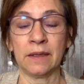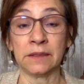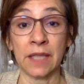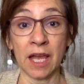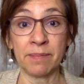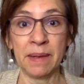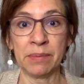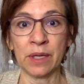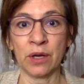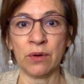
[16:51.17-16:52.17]
A lot of
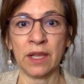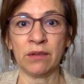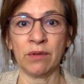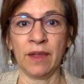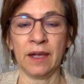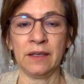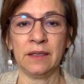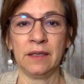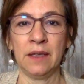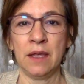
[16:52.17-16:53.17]
people are going through that.
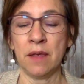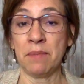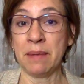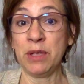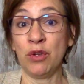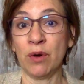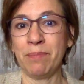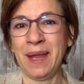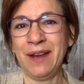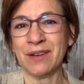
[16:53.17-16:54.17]
Maybe your
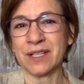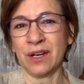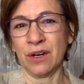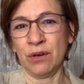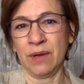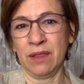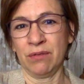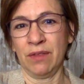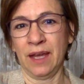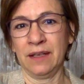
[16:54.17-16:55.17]
parents are going
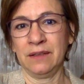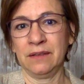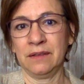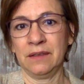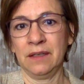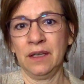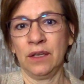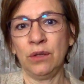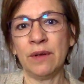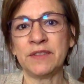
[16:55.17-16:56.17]
through that.
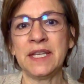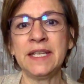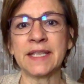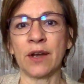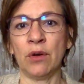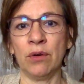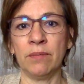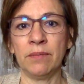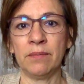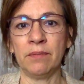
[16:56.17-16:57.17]
You have teens at
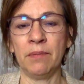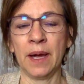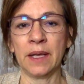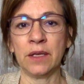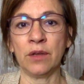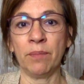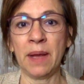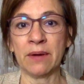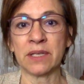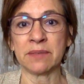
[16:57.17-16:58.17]
home, but your
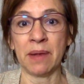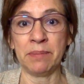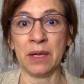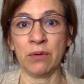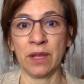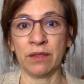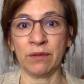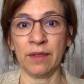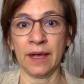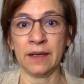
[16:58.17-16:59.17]
parents might be going
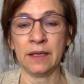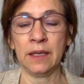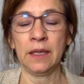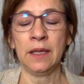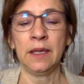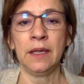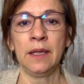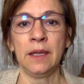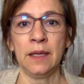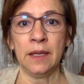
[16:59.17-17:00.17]
through that.
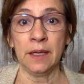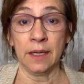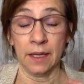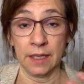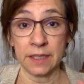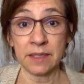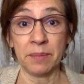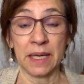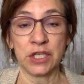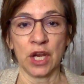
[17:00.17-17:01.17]
It is a
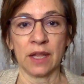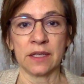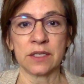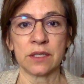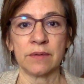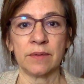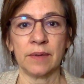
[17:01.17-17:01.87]
big challenge.